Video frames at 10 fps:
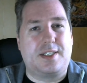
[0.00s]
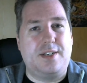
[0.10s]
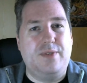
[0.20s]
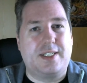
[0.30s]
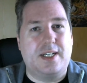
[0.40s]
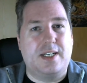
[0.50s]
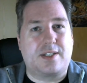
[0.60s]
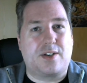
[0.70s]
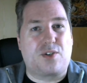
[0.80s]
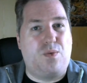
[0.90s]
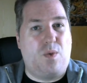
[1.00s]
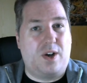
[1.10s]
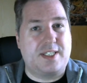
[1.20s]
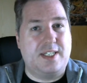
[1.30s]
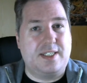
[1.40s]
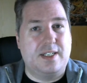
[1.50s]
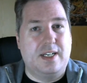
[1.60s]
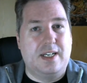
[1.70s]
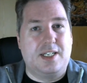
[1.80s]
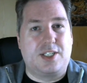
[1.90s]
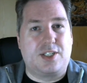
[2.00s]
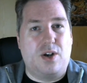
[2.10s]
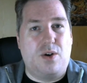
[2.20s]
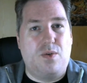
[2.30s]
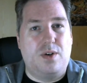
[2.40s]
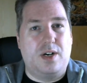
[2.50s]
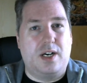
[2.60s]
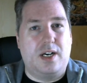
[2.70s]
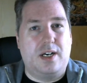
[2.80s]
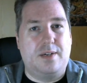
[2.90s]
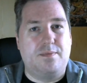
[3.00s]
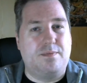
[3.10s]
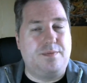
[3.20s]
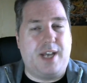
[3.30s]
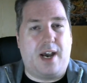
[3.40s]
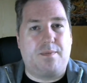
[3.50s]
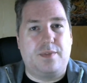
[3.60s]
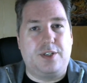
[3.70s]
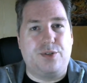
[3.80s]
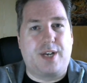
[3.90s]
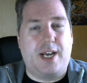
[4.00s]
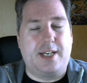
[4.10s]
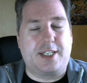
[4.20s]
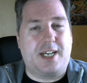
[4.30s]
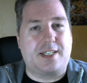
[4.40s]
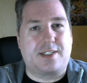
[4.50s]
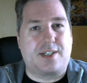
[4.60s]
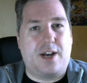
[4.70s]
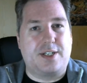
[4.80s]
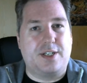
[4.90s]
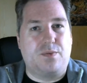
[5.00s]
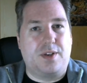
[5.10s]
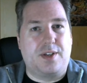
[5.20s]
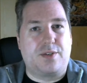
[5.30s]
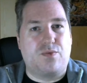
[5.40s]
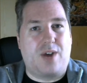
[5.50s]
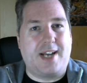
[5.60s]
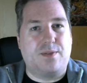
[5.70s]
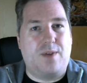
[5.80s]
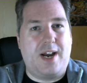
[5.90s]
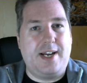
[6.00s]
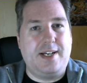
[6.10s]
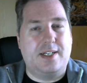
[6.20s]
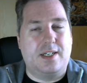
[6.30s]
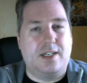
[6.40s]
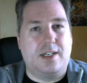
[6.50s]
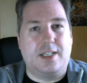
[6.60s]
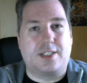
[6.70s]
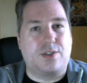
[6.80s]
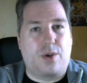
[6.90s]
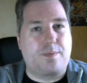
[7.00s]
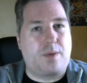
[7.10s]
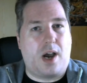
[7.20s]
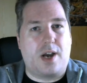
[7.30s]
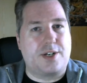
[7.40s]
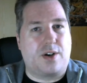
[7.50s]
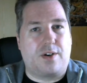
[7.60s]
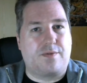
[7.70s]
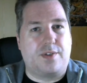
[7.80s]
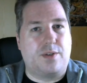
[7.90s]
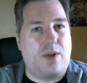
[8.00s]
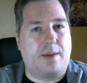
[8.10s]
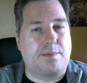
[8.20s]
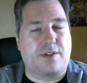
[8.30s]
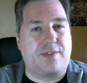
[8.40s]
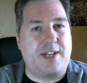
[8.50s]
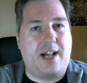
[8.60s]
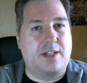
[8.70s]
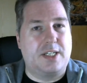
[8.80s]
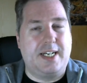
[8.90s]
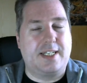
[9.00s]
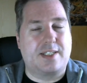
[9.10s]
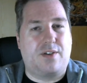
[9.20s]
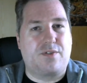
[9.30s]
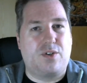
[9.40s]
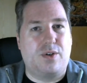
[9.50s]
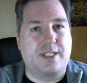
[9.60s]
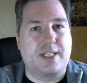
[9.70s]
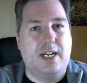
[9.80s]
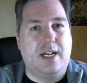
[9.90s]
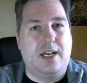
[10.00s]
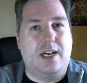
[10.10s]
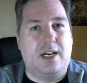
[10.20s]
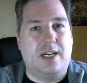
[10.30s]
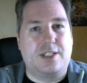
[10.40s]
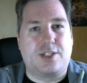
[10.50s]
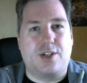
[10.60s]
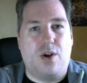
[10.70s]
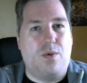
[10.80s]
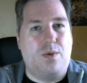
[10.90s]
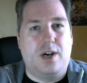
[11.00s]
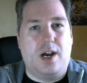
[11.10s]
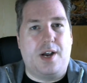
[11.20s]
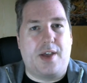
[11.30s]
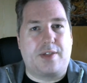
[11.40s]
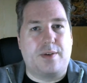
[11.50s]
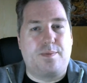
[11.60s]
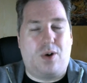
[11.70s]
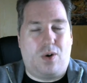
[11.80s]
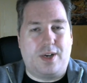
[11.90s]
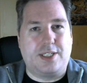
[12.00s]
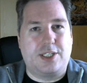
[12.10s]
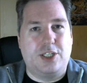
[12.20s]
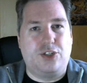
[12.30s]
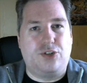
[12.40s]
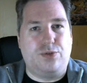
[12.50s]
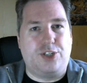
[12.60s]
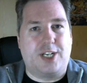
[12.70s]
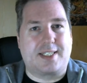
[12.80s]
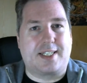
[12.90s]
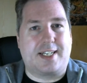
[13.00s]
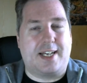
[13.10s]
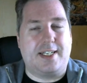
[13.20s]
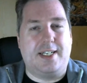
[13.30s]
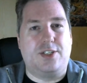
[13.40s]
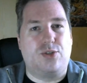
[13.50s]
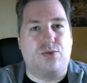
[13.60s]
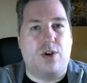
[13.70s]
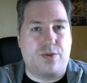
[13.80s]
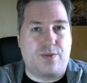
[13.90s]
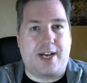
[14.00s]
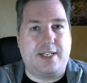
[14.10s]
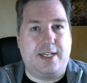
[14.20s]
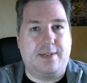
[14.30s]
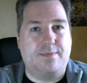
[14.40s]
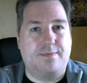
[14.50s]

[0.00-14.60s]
series is a quartet, so you can get started with it right away. It's not part of the Realms of the Elderlings, of course, so another point to just get into her writing.